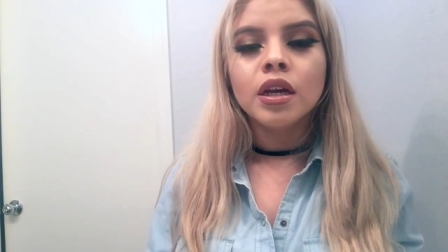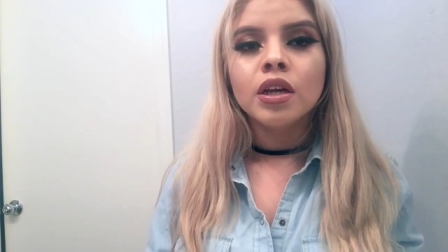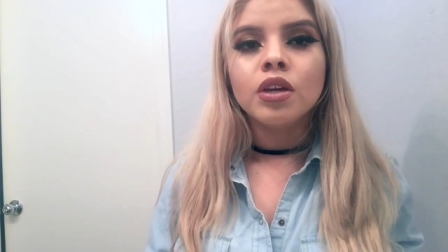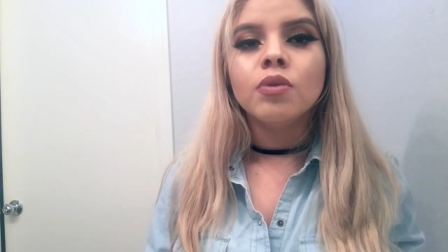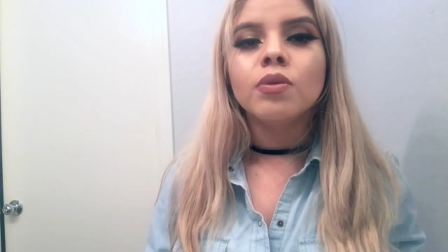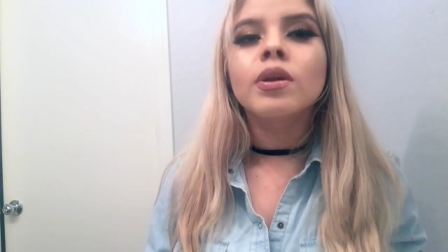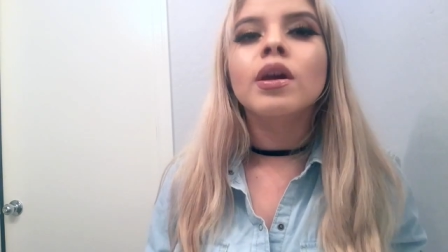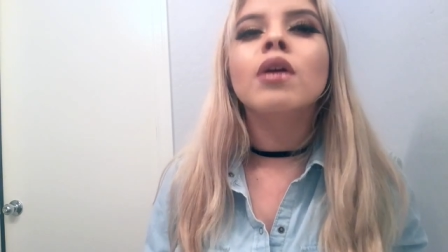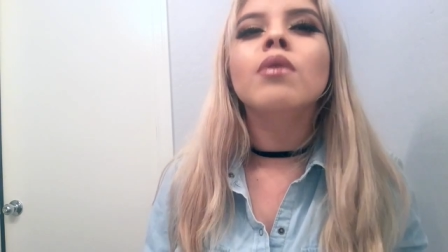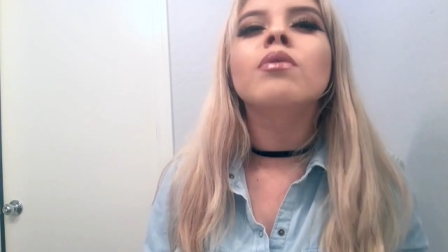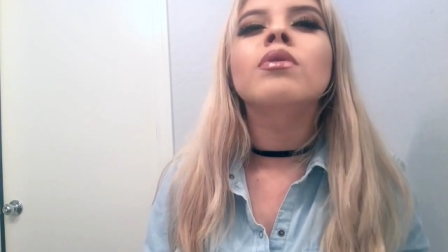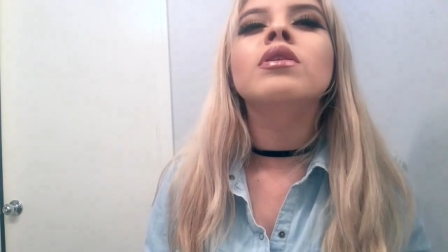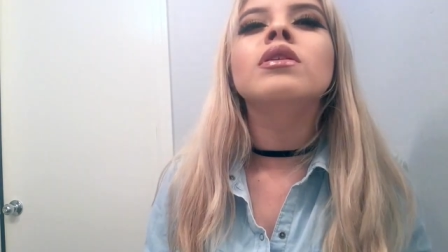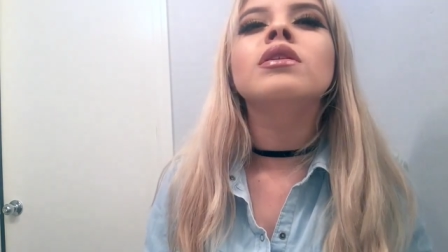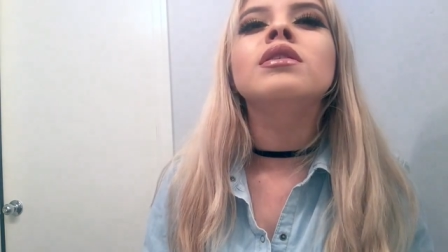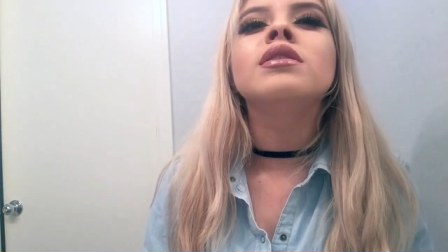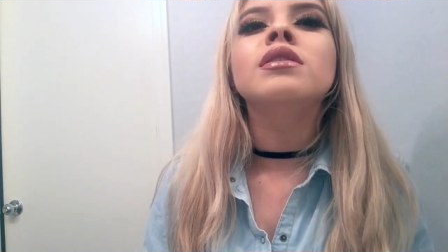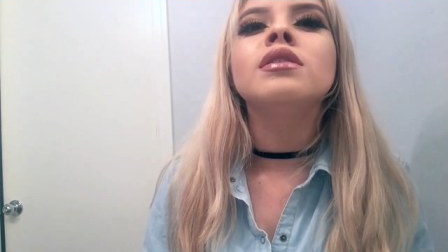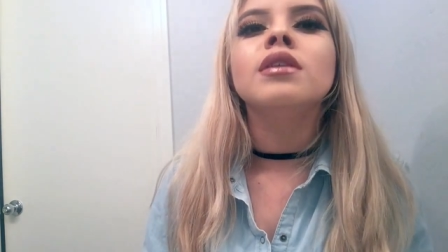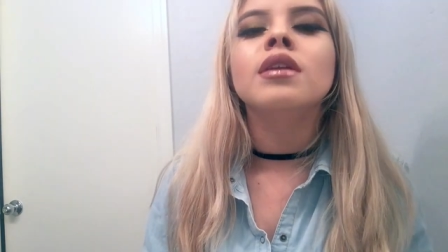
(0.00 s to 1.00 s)
You can't
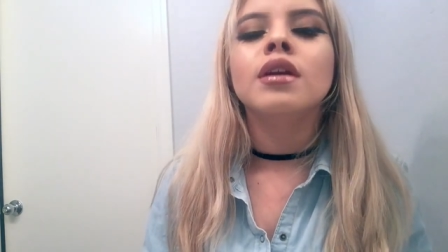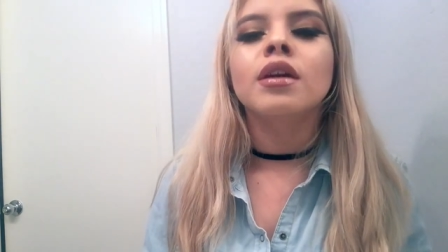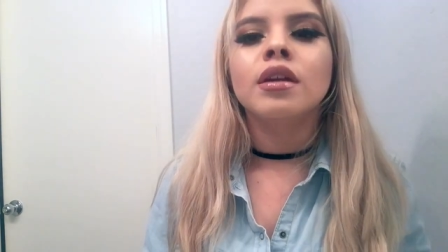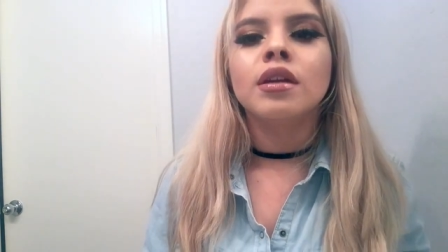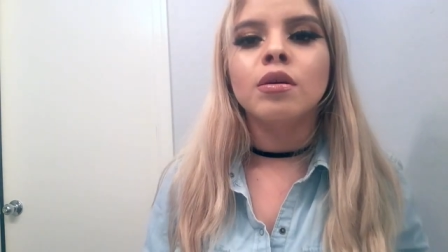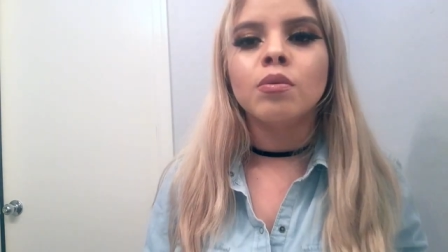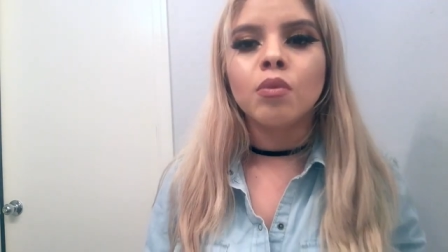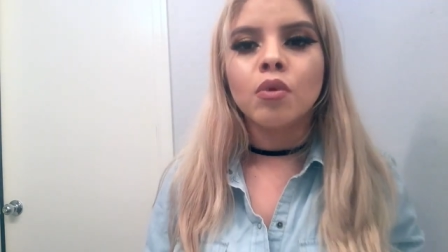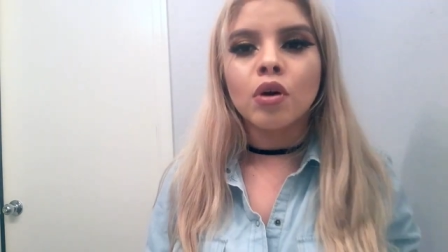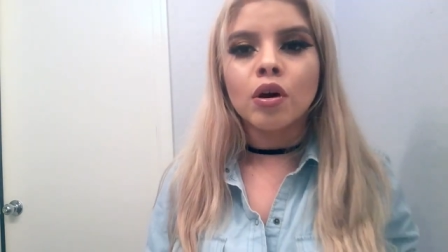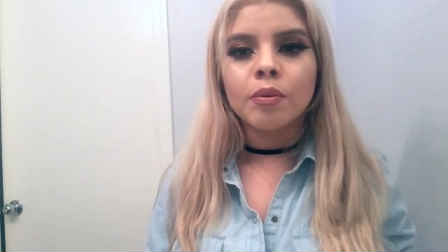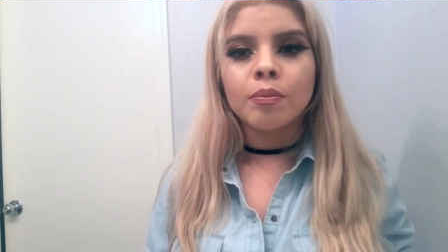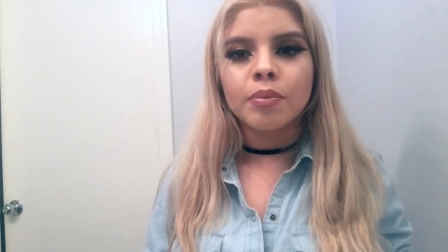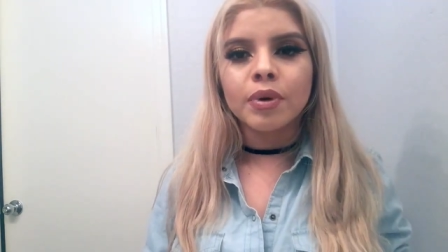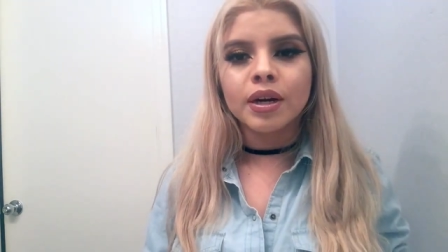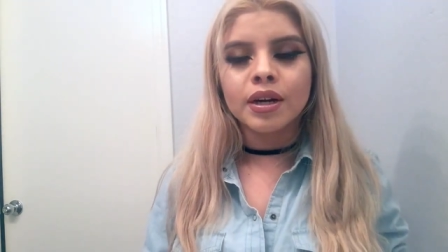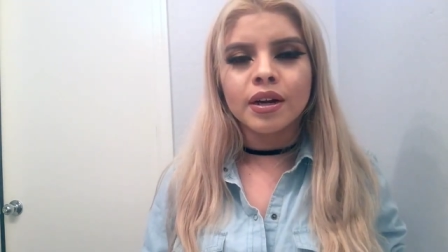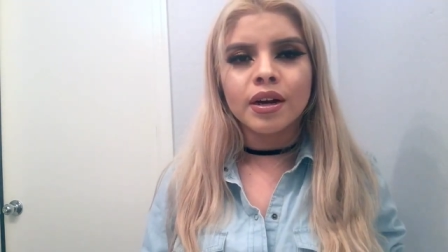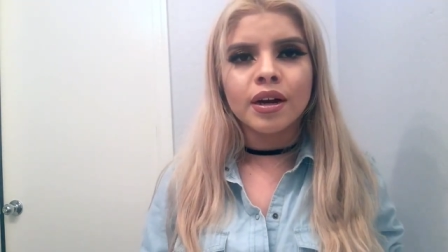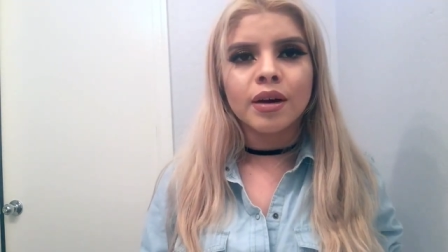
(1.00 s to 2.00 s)
really see it anymore,
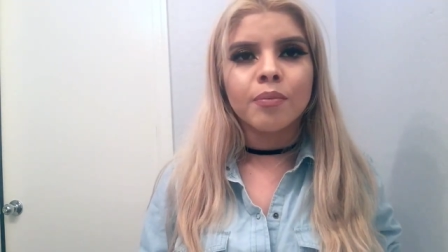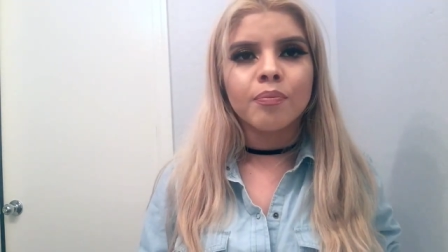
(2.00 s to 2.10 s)
but